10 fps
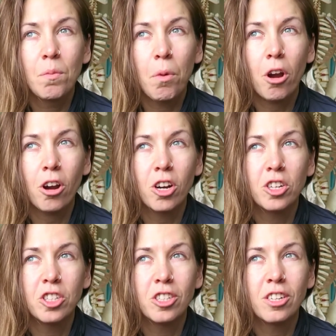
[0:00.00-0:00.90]

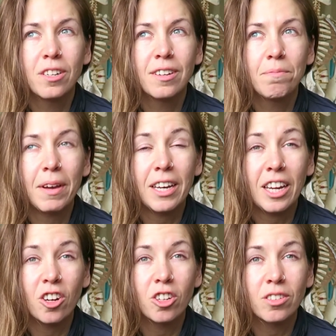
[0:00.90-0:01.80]
purged my
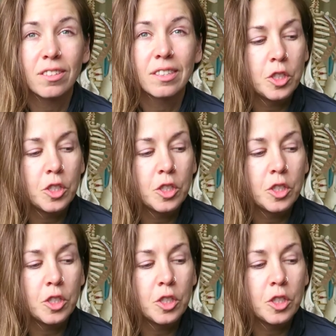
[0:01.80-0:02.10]
needles.